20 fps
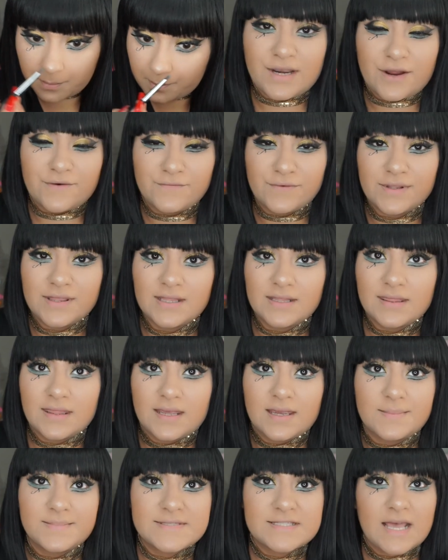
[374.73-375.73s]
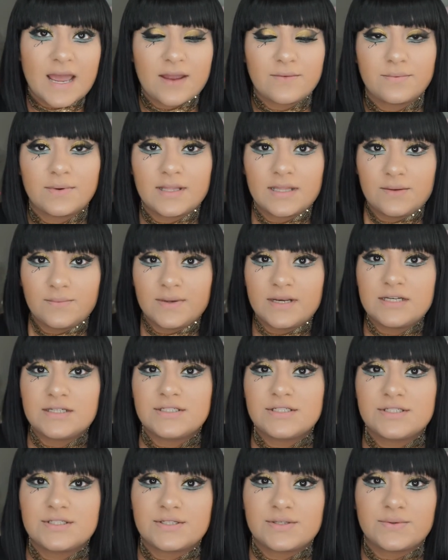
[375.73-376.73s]
Now for the lips, I really wanted
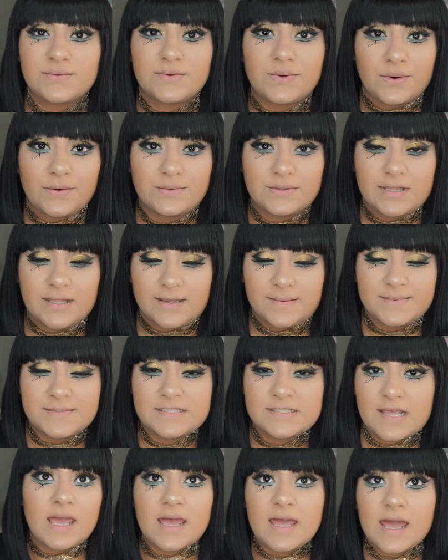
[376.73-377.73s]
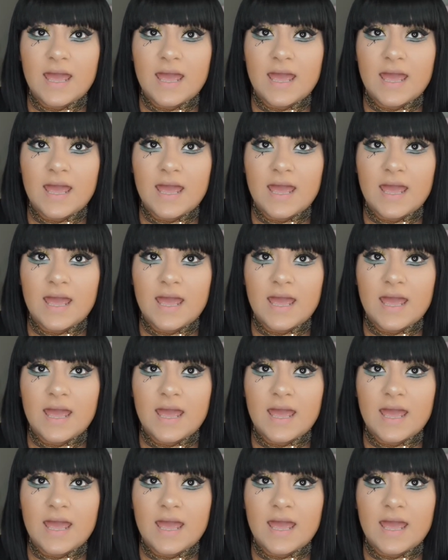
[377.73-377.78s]
to do gold lips.